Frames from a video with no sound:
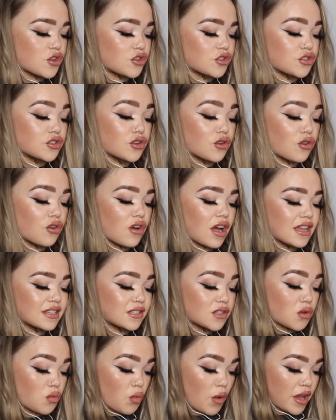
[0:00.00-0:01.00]
Sure as
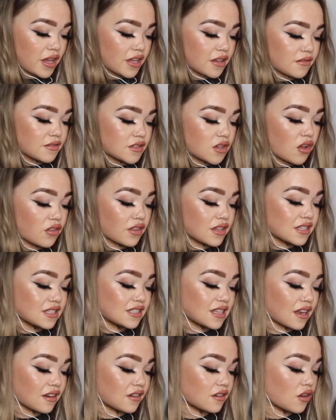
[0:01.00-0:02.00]
the waves on the
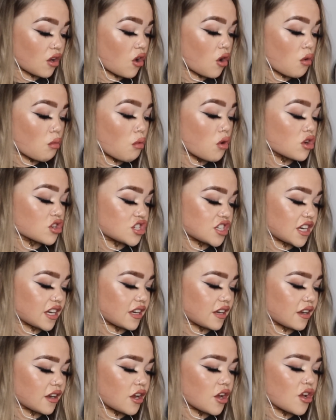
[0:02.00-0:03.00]
sand are
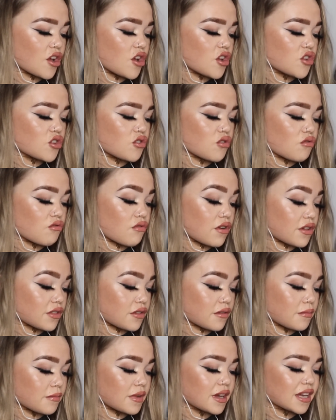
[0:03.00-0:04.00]
washing, your
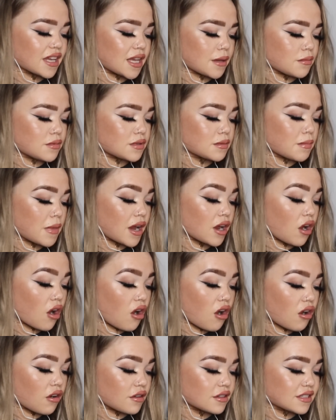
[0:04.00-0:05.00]
rhythm keeps my
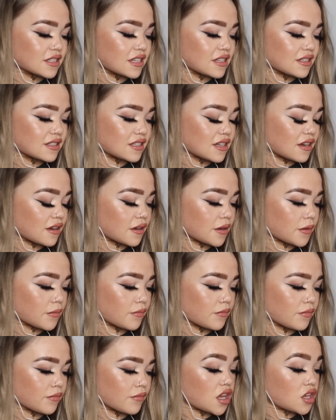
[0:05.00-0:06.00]
heart in
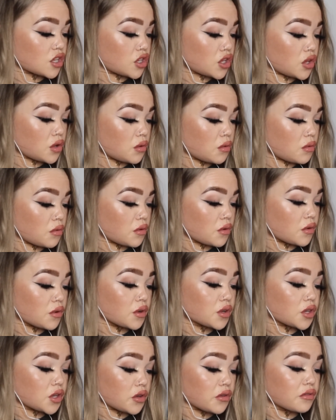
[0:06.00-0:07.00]
time. You
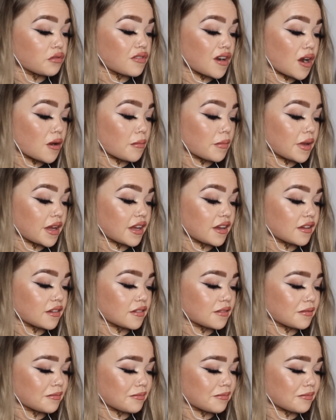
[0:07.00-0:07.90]
You found me.